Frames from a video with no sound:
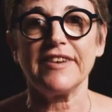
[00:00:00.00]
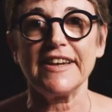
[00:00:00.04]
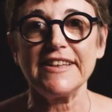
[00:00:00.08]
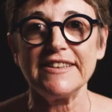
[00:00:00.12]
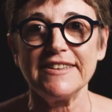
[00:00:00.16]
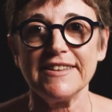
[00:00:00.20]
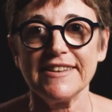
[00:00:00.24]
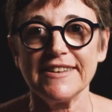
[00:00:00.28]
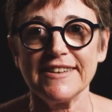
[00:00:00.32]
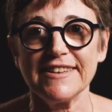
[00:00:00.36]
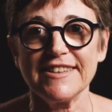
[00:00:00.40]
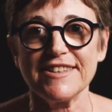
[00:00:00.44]

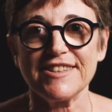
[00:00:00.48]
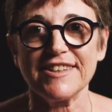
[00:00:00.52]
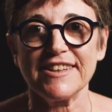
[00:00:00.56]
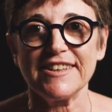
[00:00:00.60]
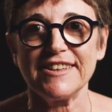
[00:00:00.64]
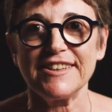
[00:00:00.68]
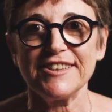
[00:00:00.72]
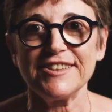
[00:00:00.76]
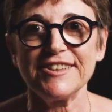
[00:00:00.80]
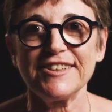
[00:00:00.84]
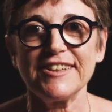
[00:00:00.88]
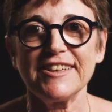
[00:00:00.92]
fighting each
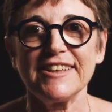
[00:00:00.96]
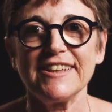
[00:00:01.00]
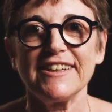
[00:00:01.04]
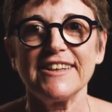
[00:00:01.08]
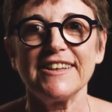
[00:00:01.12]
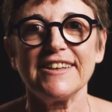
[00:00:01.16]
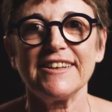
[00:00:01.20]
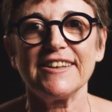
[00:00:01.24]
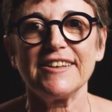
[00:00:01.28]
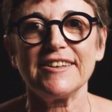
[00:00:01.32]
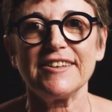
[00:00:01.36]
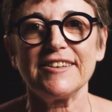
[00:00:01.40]
other
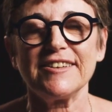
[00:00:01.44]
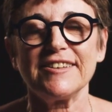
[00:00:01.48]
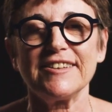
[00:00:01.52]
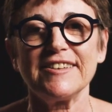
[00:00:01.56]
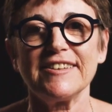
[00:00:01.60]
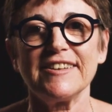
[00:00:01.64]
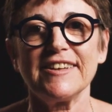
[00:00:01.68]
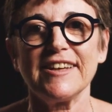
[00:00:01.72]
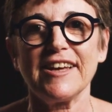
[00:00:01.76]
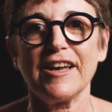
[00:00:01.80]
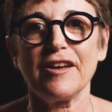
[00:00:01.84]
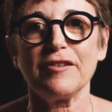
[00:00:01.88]
uh,
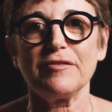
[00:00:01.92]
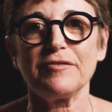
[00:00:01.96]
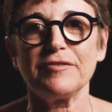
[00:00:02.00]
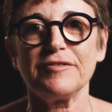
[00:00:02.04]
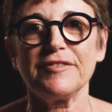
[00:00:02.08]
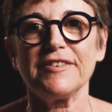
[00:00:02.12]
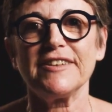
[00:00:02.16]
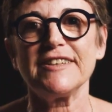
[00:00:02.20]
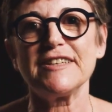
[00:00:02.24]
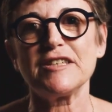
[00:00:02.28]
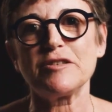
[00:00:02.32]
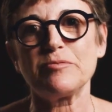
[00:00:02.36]

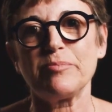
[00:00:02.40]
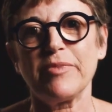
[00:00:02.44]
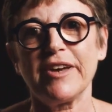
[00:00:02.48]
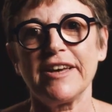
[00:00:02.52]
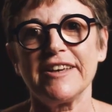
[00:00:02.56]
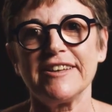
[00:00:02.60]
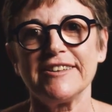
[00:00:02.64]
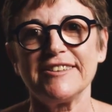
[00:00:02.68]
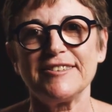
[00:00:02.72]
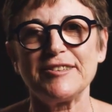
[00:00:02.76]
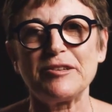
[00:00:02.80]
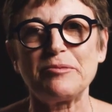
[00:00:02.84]
have
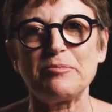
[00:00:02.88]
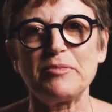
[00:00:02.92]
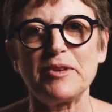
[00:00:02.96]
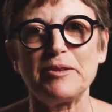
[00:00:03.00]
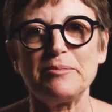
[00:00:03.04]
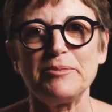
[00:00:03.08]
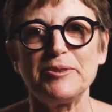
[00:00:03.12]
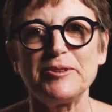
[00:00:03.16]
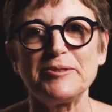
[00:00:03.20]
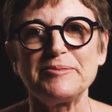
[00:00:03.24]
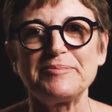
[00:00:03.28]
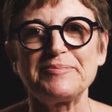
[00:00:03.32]
inspired some
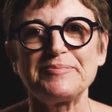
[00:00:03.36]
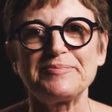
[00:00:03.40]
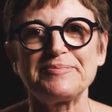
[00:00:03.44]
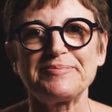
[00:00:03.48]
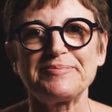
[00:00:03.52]
people.